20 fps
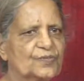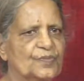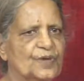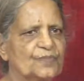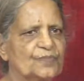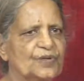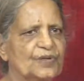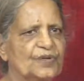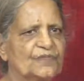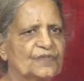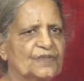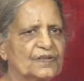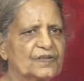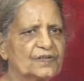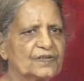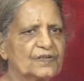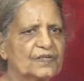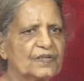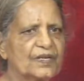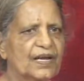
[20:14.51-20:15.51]
maybe our
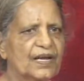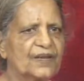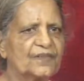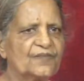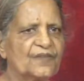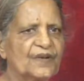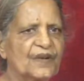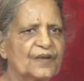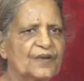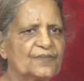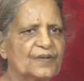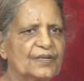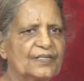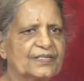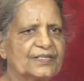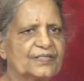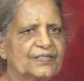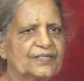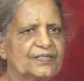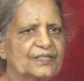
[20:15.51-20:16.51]

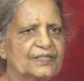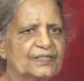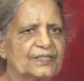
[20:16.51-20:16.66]
environments